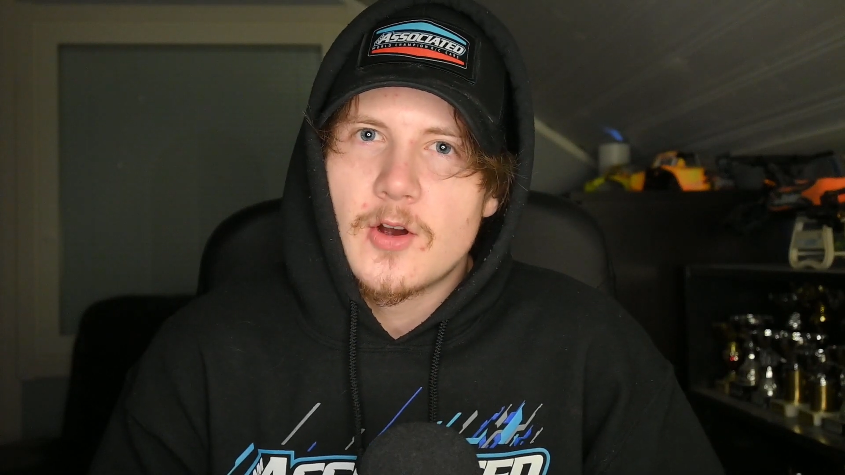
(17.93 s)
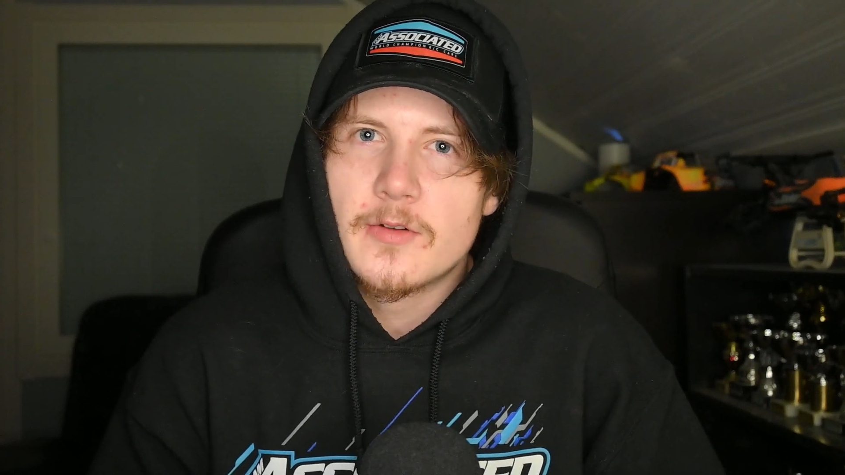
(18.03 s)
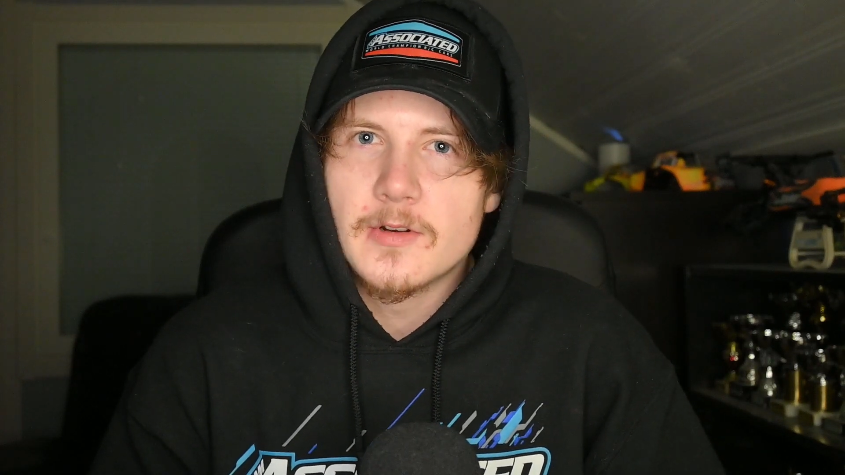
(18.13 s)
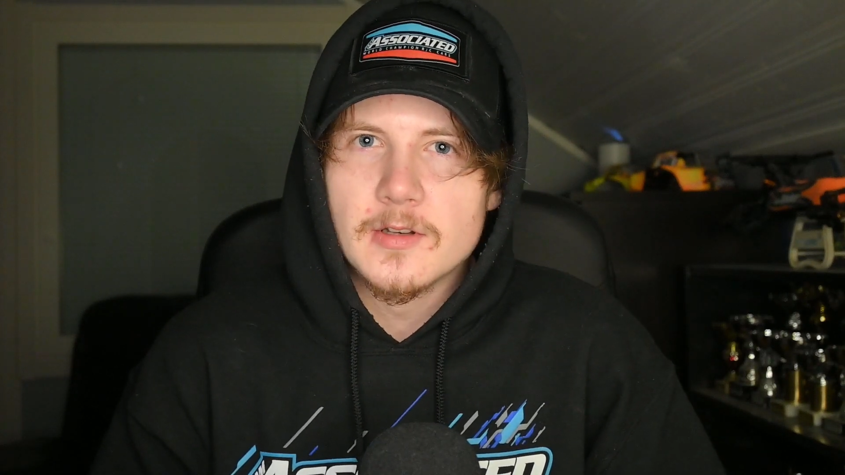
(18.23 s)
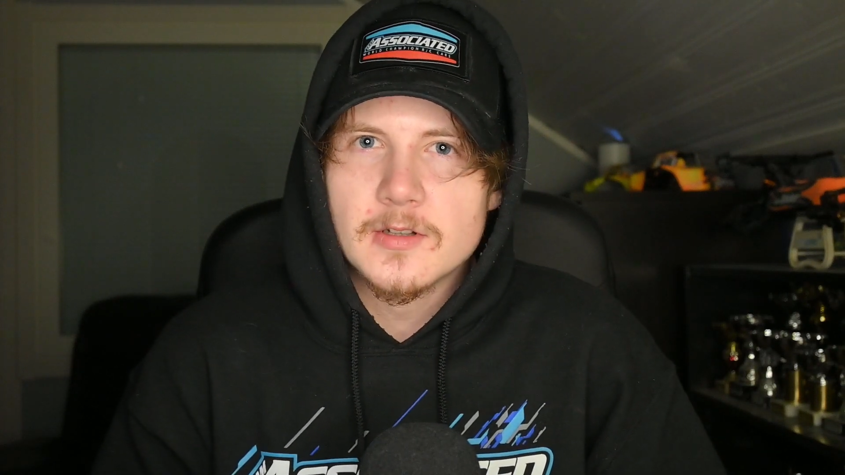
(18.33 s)

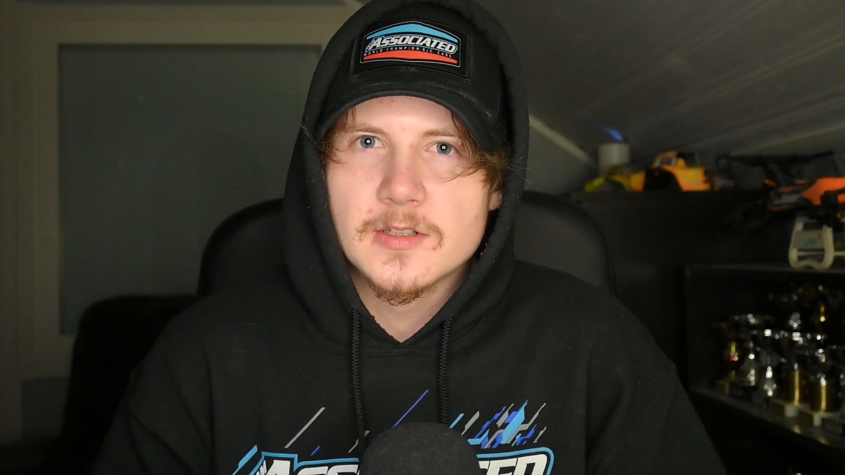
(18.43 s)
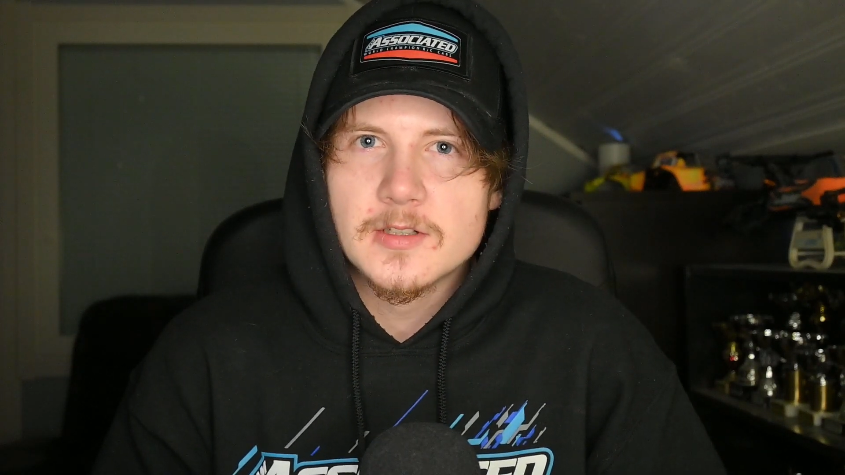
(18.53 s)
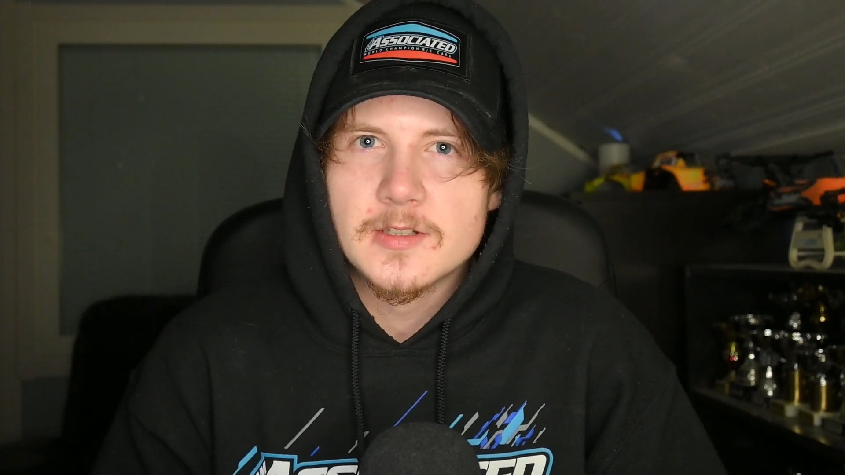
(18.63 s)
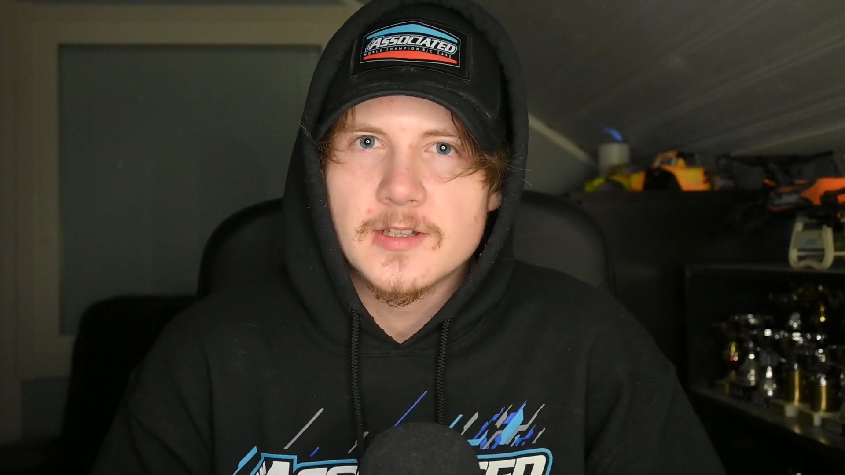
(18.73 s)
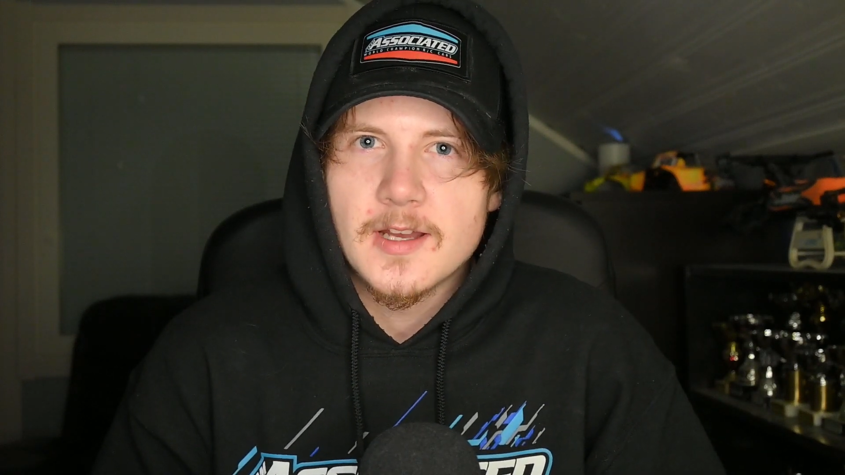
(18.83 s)

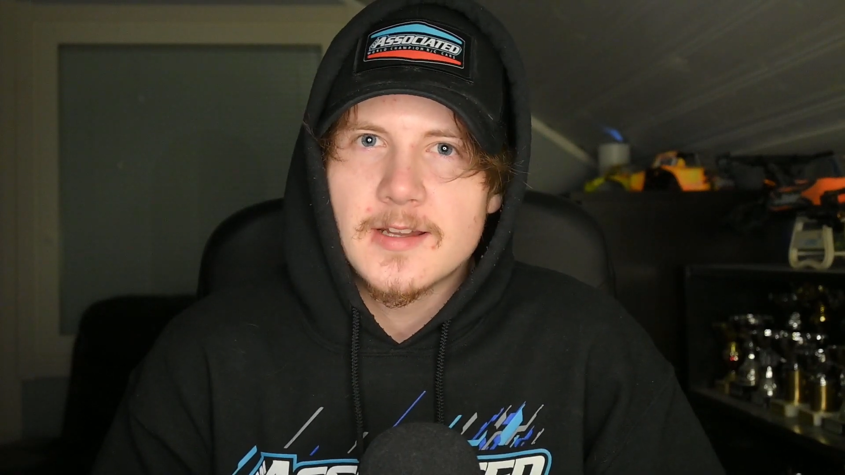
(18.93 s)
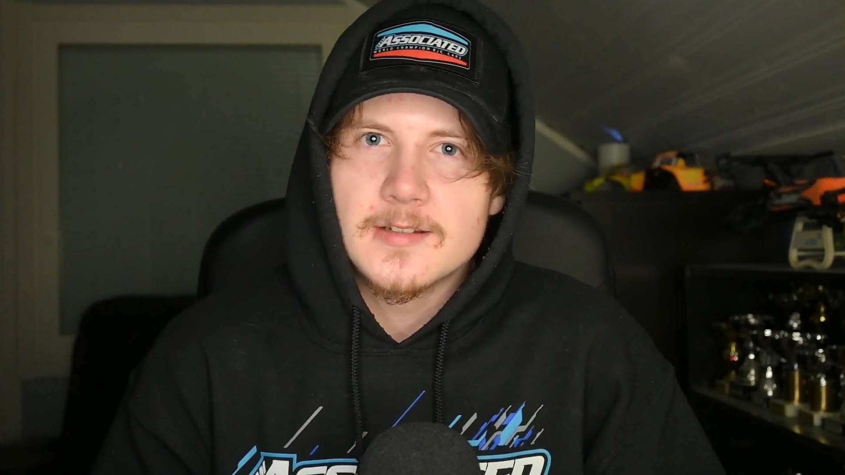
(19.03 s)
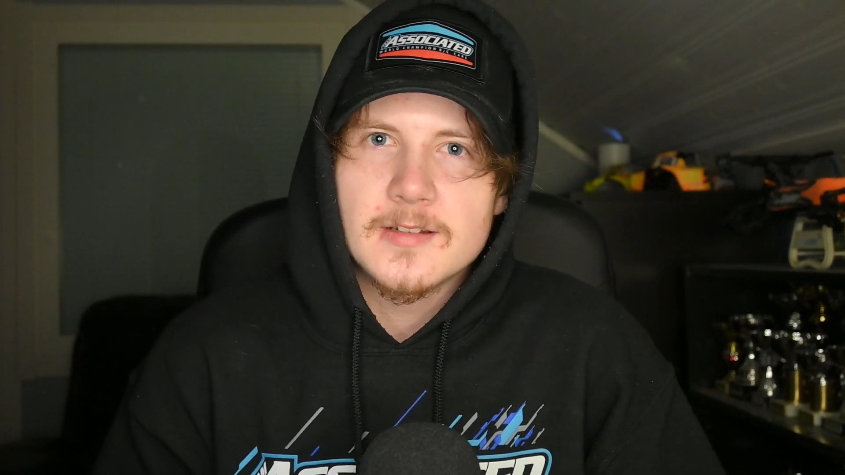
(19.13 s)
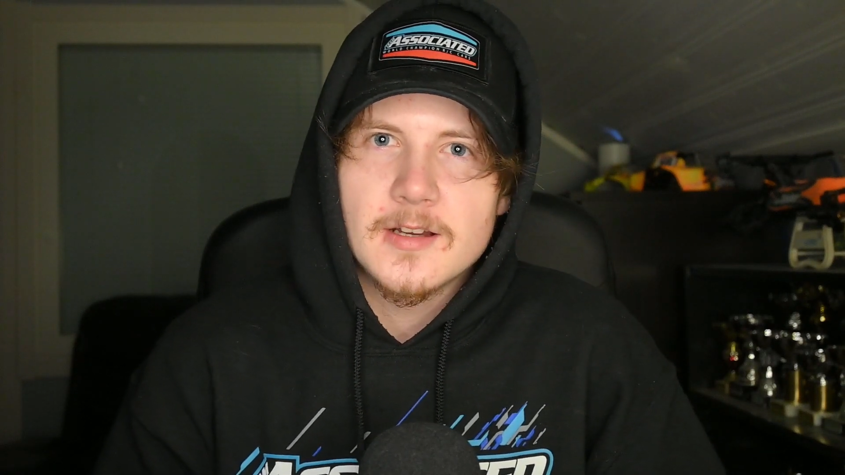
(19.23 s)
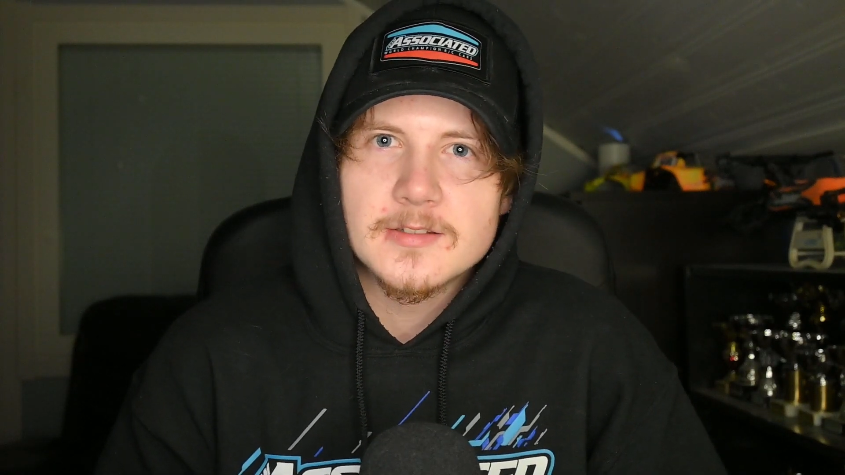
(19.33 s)
overlook
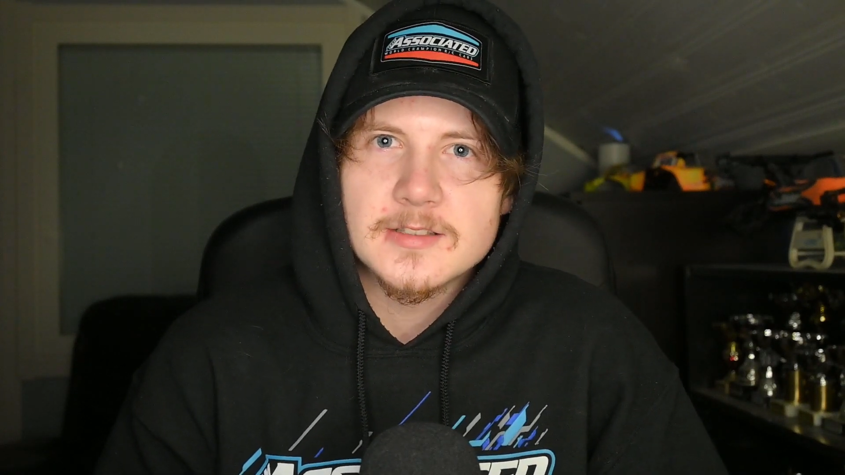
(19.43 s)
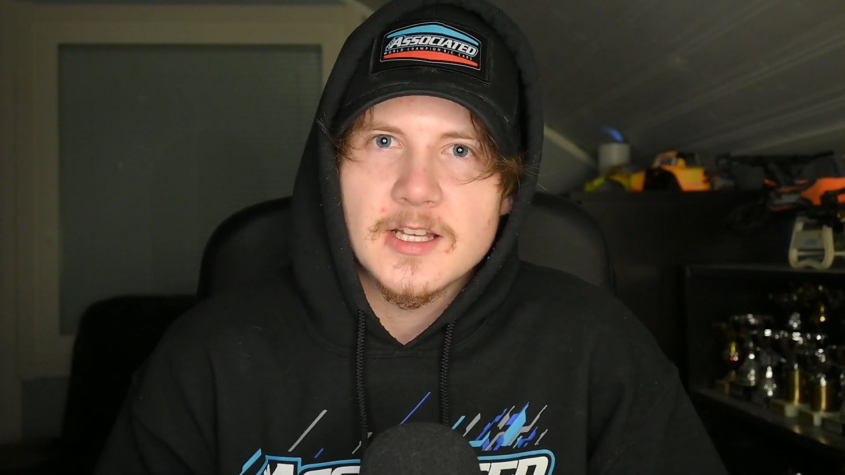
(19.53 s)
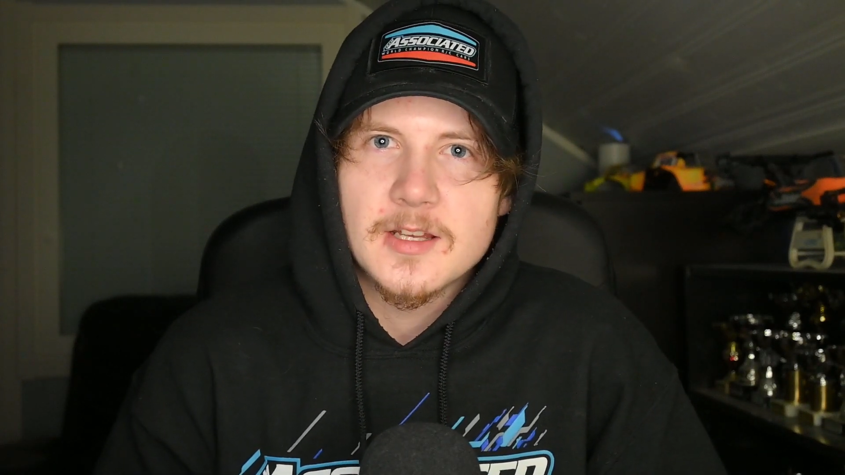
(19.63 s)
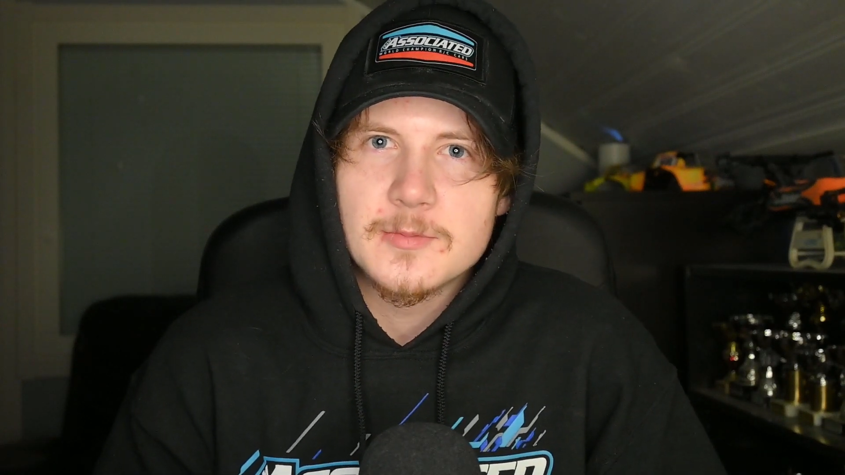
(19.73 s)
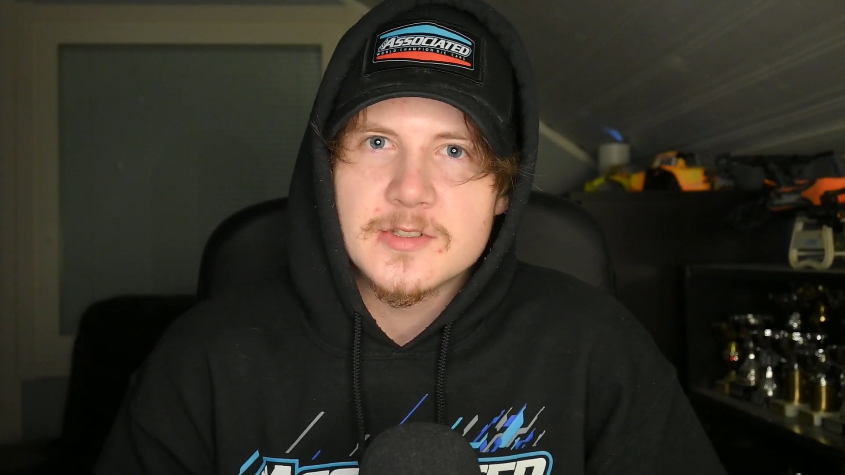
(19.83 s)
and other
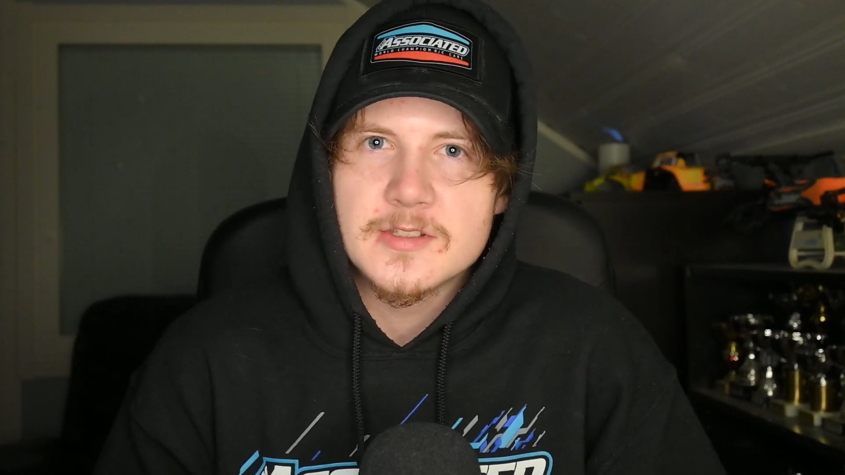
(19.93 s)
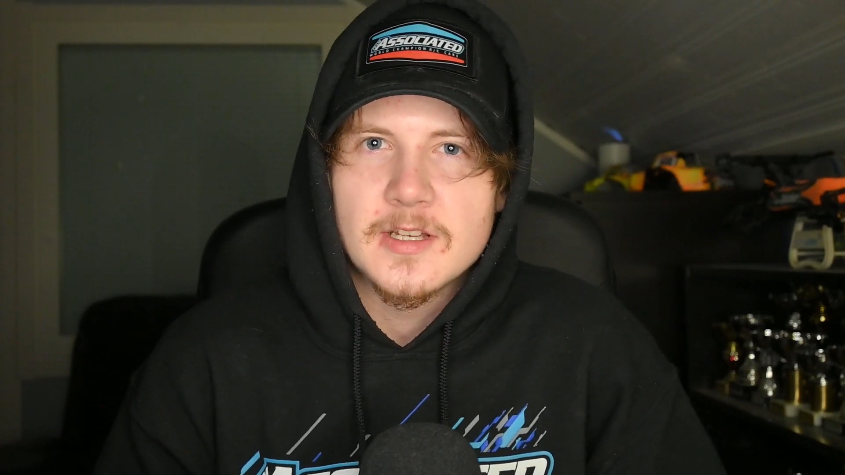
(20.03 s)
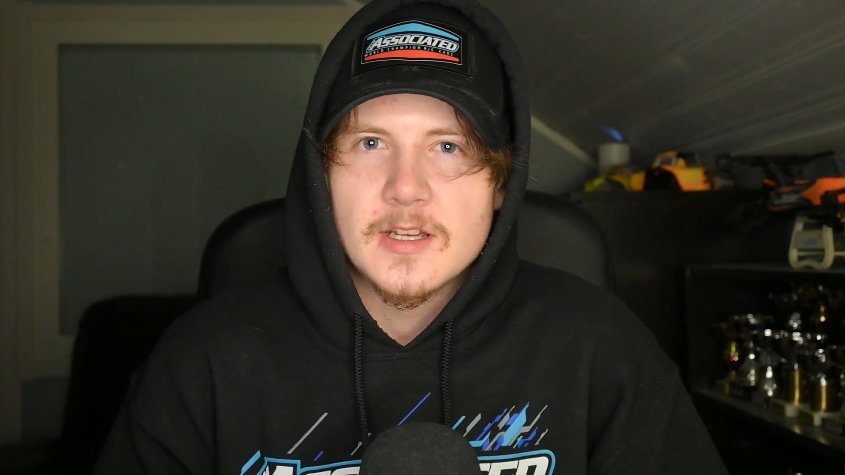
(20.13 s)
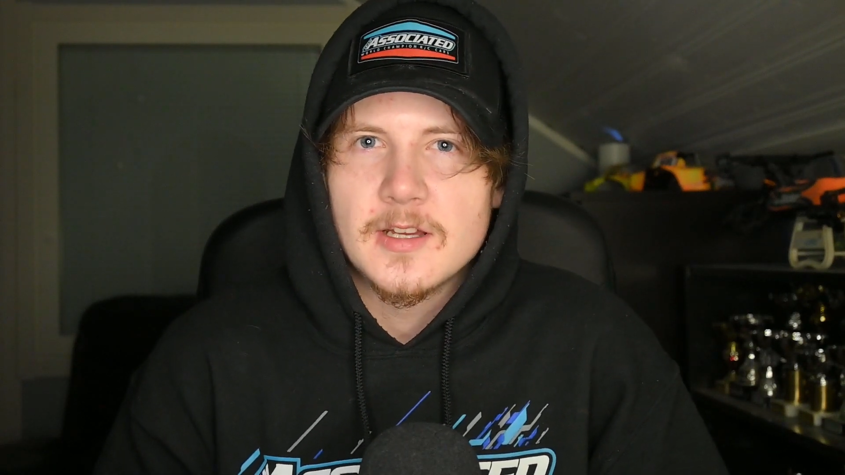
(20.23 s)
times